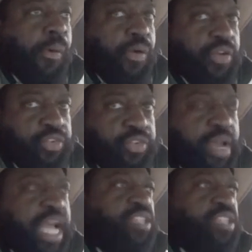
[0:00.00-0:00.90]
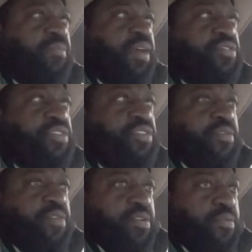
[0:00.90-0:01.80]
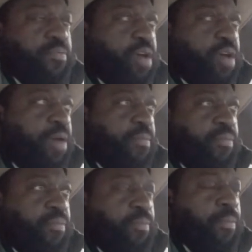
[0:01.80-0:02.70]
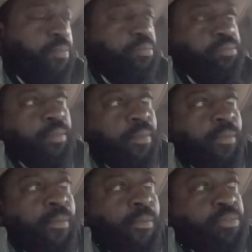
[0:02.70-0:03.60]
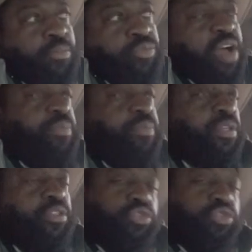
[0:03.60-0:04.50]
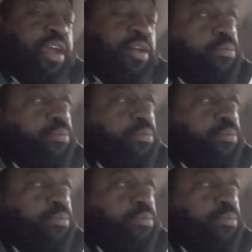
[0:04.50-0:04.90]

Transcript: any trash in my generator, right? So I built a little strainer.